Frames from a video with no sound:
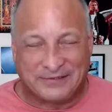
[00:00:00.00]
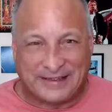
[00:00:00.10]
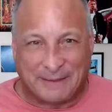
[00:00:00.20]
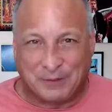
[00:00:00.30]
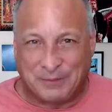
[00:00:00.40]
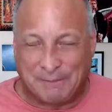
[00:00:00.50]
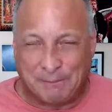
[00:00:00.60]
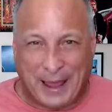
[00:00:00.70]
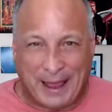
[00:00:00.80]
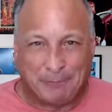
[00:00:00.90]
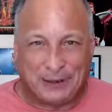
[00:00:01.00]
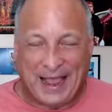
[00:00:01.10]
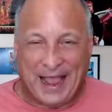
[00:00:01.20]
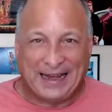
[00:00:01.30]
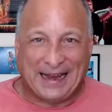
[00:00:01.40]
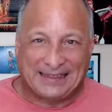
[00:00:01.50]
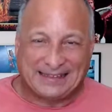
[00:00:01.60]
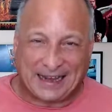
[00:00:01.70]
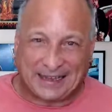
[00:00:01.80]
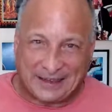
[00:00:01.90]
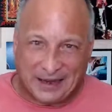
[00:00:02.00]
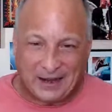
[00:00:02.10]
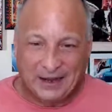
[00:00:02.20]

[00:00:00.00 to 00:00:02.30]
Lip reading: supplement plan that's second to none.